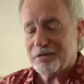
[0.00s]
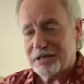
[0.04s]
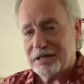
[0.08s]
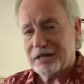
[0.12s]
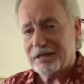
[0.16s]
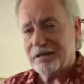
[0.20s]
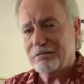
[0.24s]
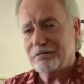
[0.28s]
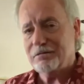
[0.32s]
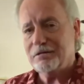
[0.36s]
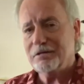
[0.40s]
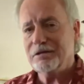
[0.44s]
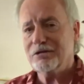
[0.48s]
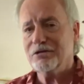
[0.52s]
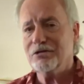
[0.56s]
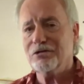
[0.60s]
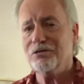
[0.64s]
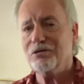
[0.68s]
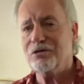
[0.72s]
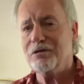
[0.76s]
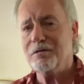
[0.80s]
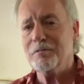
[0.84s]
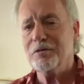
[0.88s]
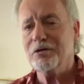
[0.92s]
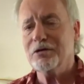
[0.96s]
down to
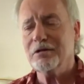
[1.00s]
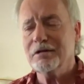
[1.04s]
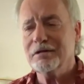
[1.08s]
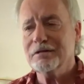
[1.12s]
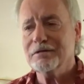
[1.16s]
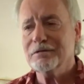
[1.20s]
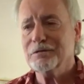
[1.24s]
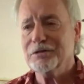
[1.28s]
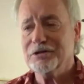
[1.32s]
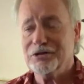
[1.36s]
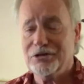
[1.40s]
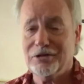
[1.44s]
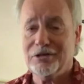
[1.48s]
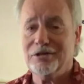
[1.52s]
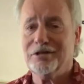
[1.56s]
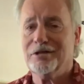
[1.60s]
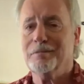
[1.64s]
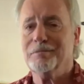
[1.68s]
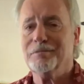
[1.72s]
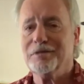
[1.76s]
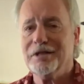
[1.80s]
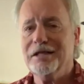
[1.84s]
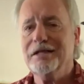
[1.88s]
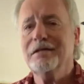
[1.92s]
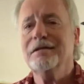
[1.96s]
normal, which is
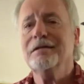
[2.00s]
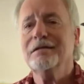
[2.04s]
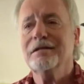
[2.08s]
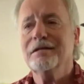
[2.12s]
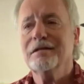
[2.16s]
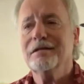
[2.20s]
something,